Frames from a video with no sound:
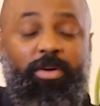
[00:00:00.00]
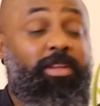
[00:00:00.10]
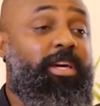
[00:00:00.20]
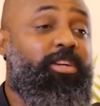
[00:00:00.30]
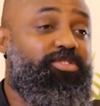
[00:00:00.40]

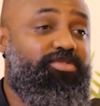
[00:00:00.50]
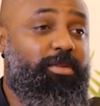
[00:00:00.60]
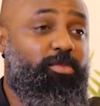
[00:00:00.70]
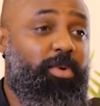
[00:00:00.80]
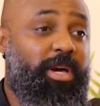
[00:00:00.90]
other
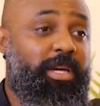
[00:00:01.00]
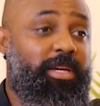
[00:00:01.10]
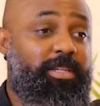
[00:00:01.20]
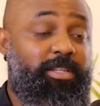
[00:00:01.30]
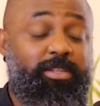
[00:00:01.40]
extreme where
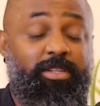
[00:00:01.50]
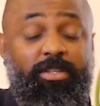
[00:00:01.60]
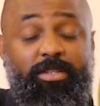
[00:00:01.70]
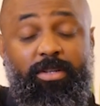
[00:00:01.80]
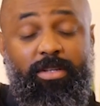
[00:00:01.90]
it
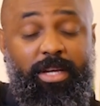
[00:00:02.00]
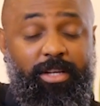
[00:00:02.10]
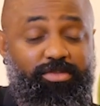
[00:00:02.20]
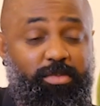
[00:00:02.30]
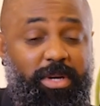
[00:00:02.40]

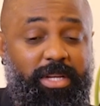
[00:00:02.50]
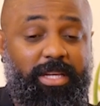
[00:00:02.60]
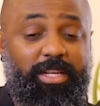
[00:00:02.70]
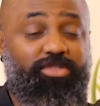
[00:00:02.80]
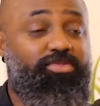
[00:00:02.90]

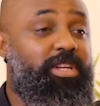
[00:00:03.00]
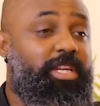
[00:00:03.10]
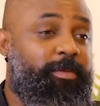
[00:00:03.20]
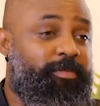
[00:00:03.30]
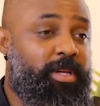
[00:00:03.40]
gets
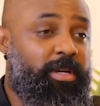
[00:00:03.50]
really